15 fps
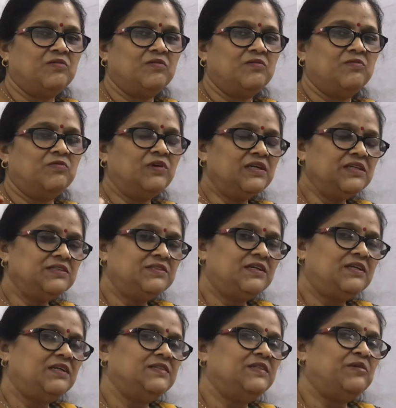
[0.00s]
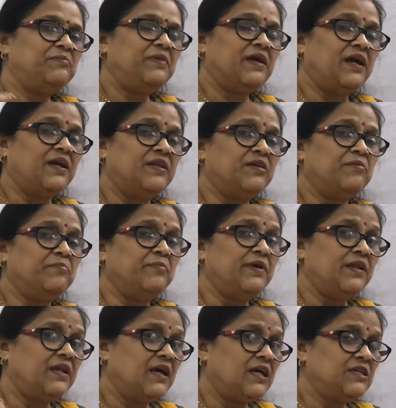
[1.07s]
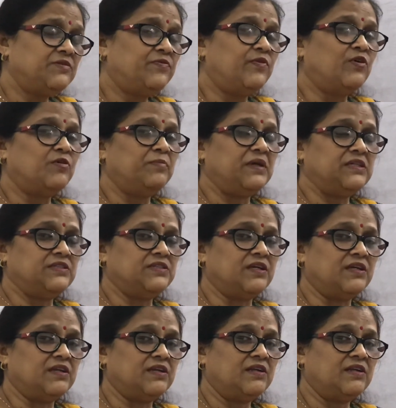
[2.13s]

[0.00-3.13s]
What is the reason behind the Mirage Formation